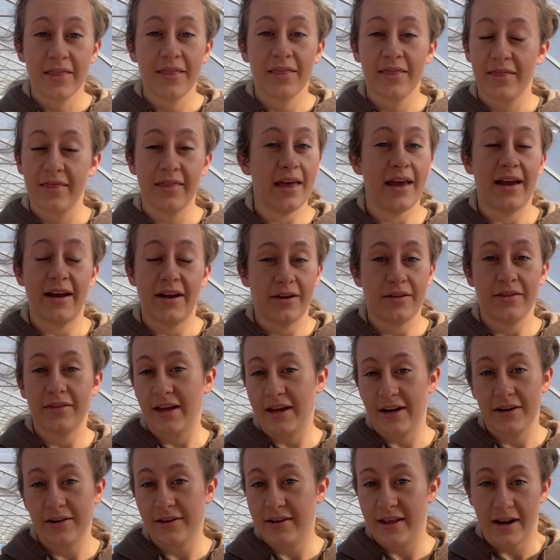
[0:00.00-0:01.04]
They
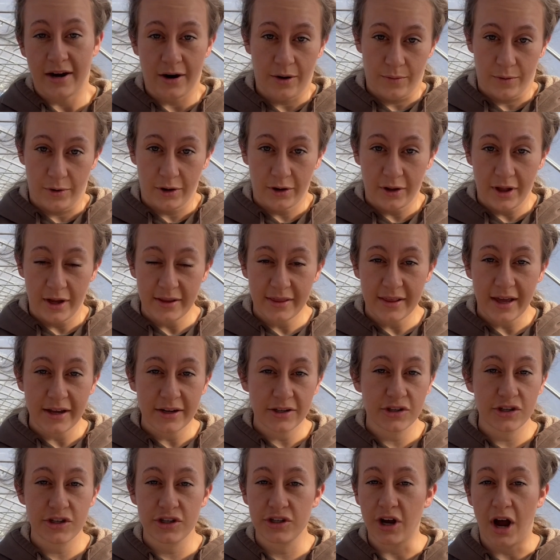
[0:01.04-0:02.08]
don't work like that.
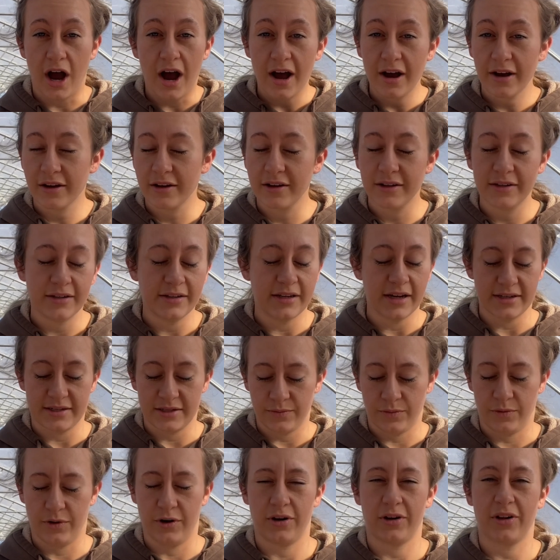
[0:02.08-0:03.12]
Stock doesn't
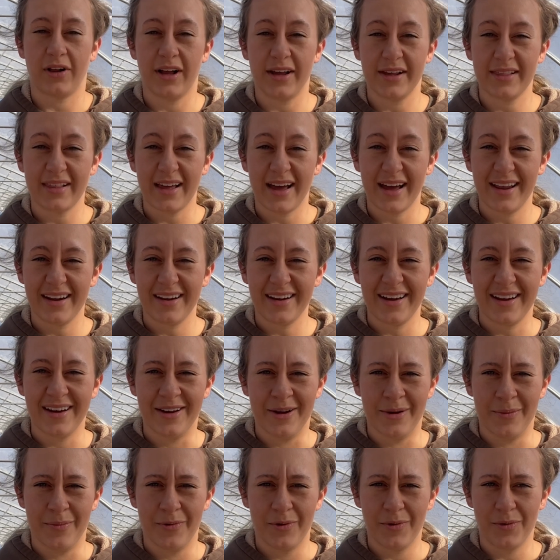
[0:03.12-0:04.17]
work like that.
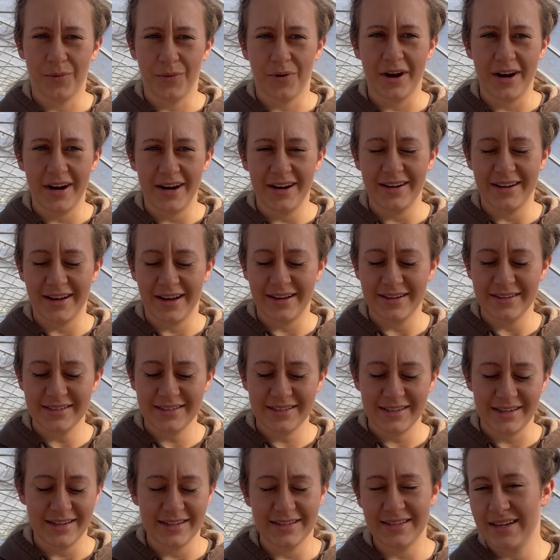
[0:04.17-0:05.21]
What it does
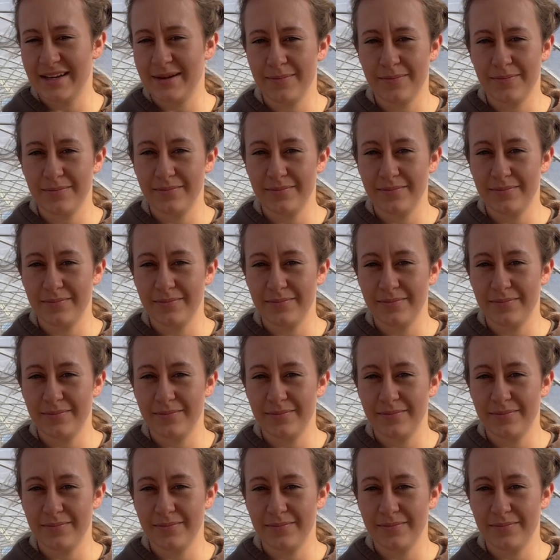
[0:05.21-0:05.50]
is it